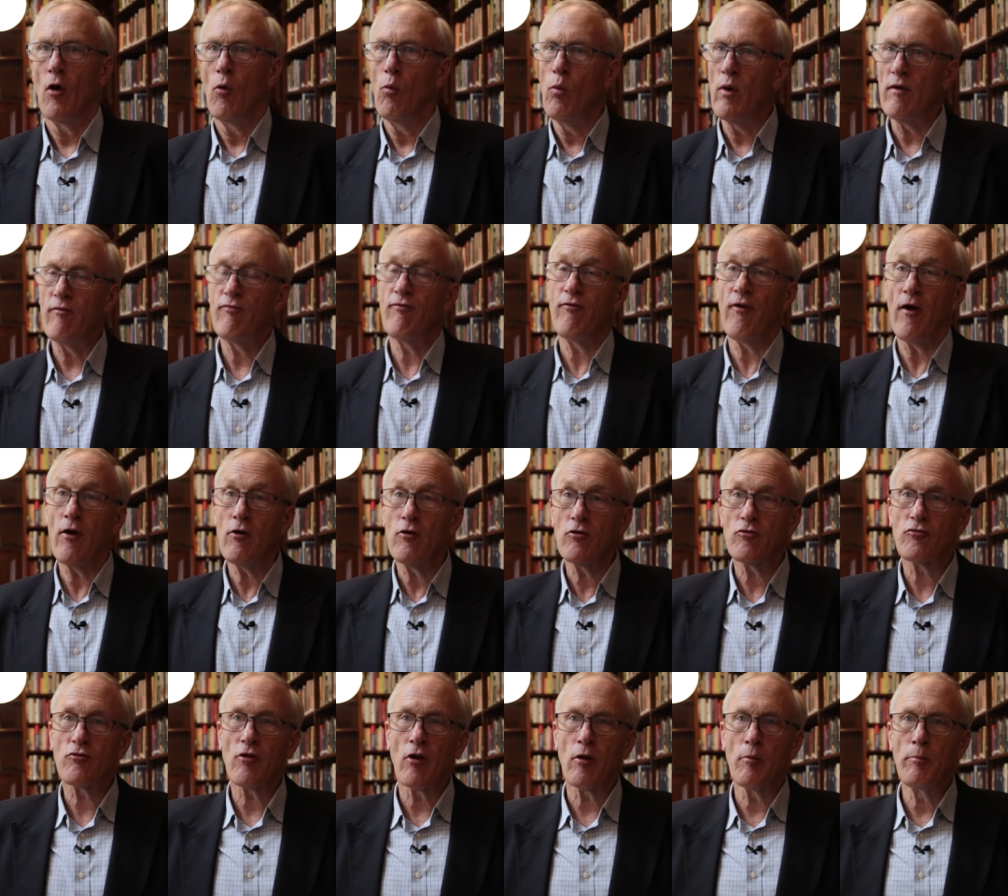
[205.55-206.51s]
We
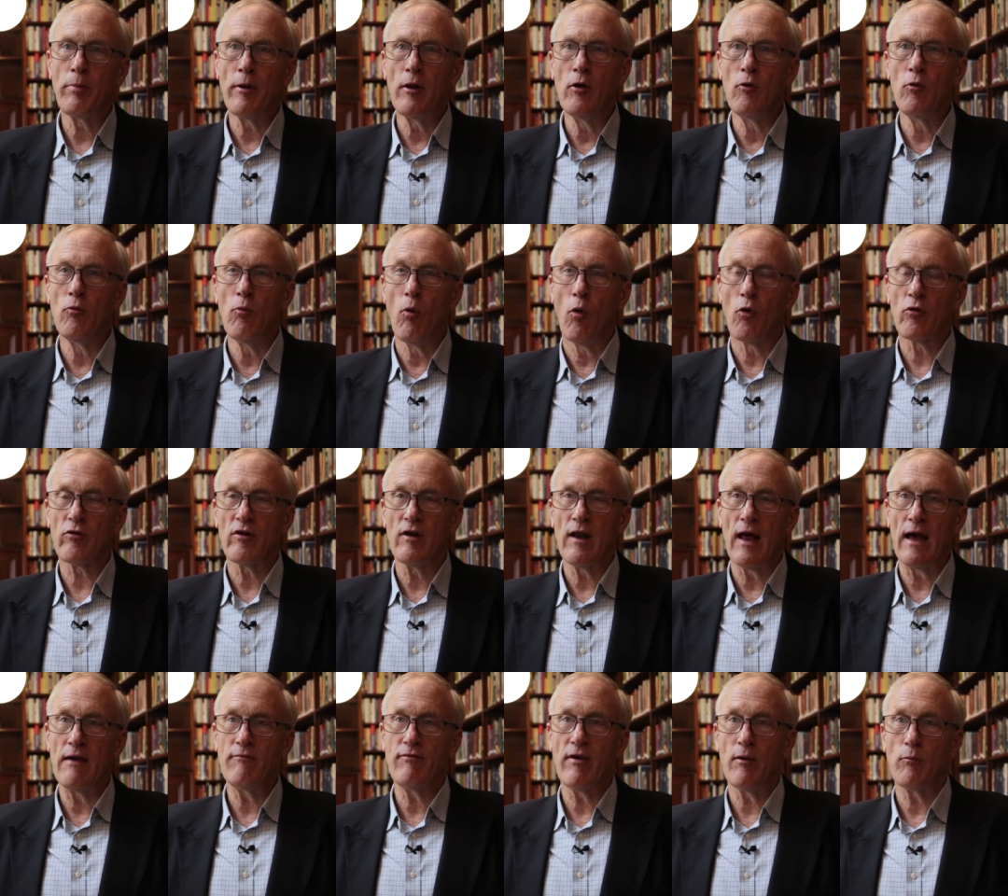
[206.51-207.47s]
focused on a blue water
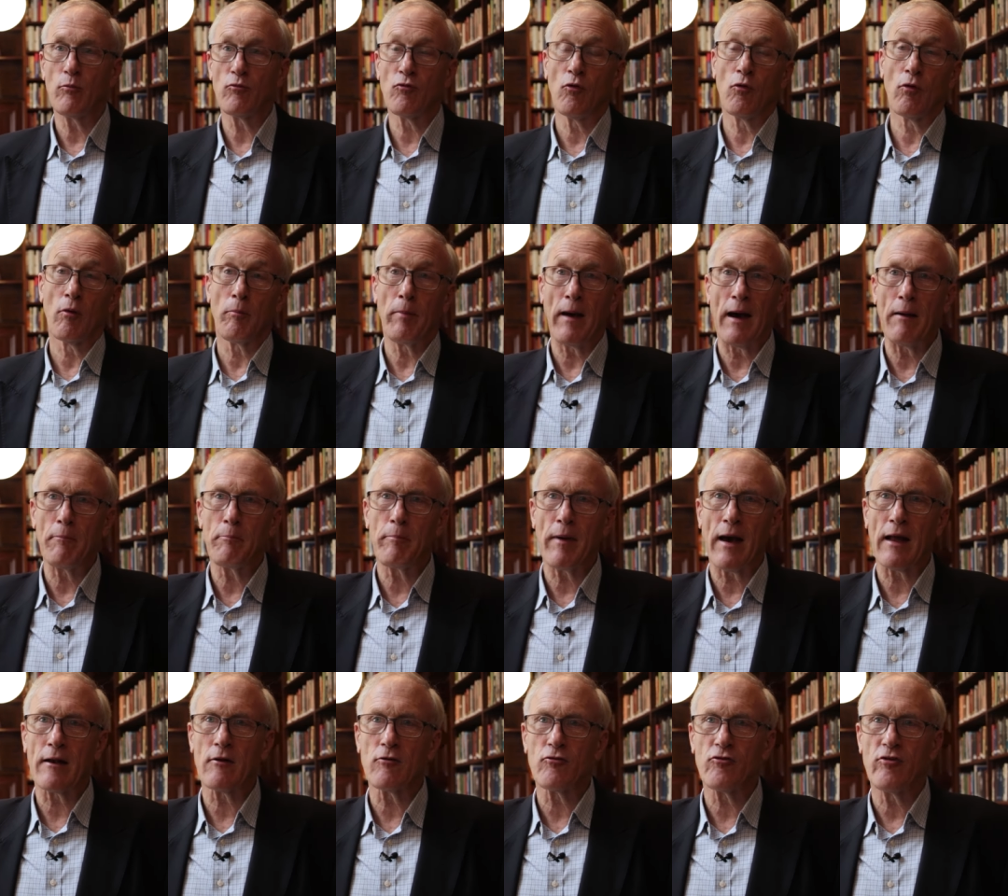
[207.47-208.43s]
navy. It was all about
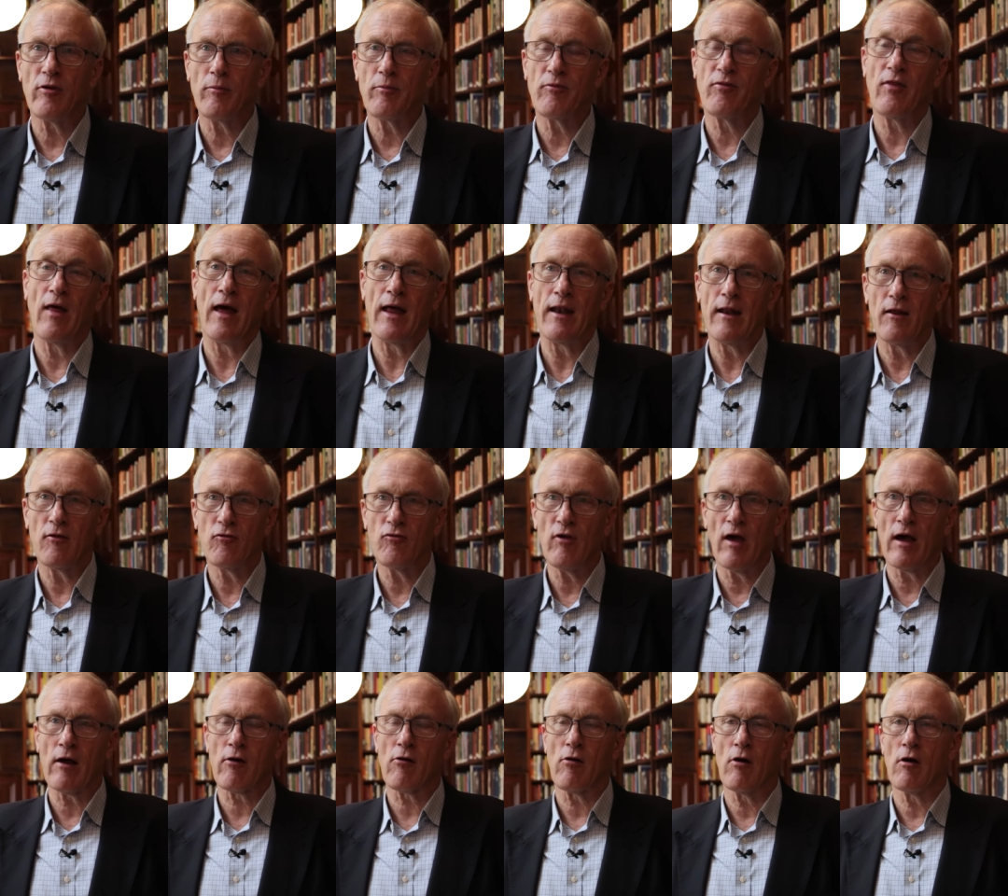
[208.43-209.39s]
battleships then, it's
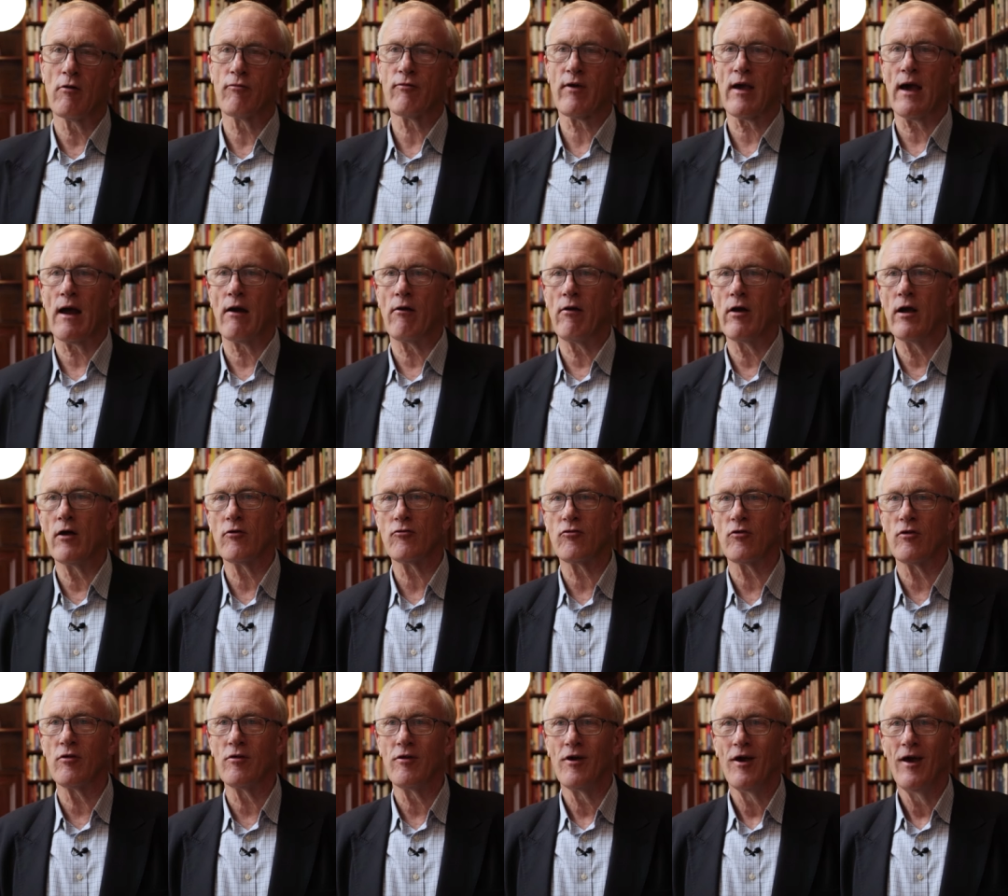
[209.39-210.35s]
aircraft
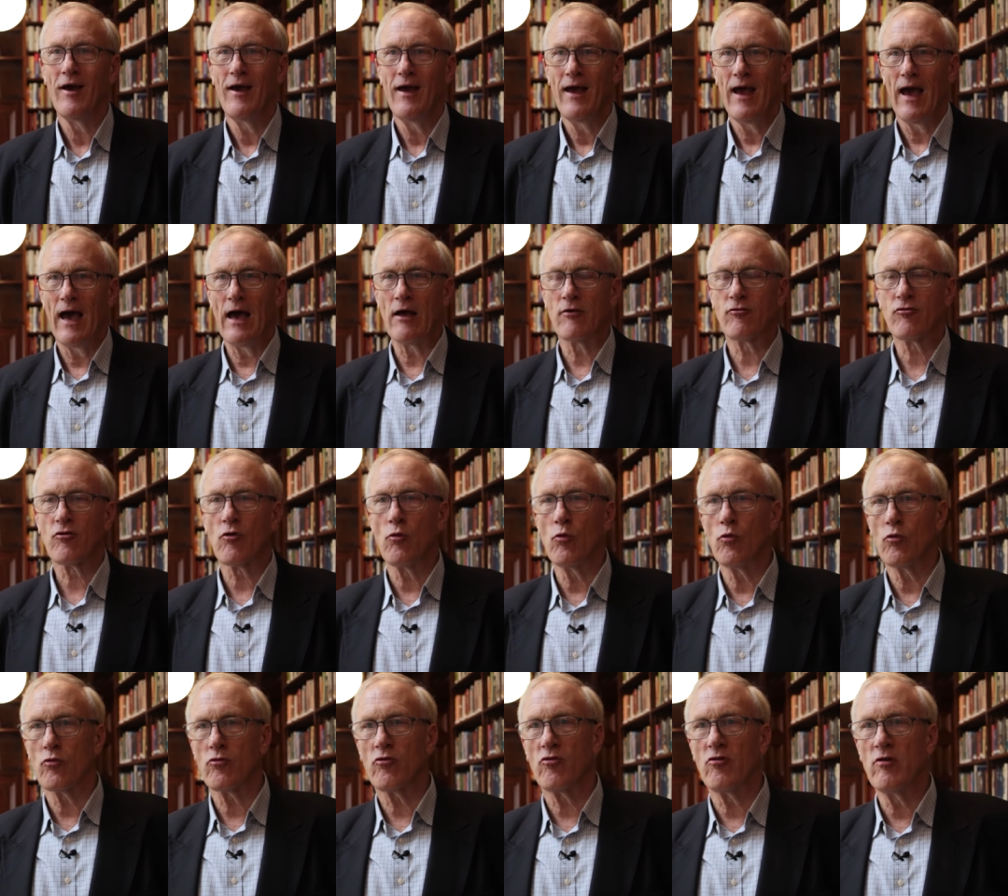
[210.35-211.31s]
carriers and
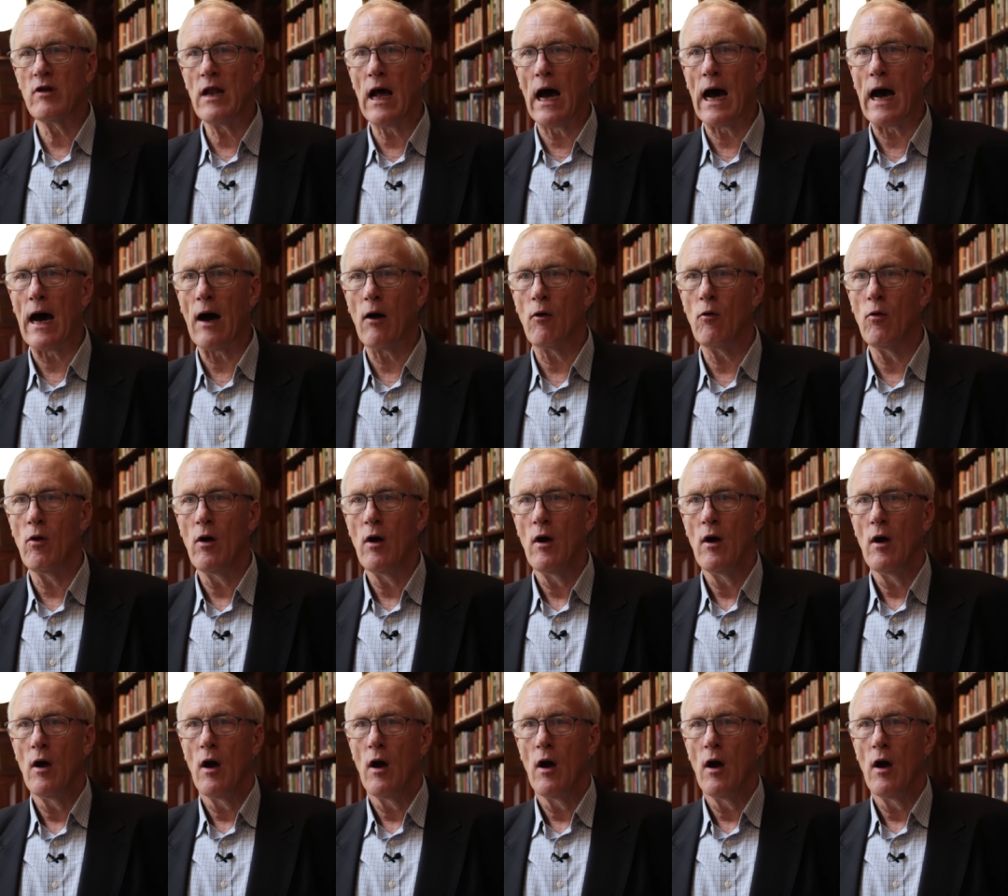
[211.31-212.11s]
escorts now.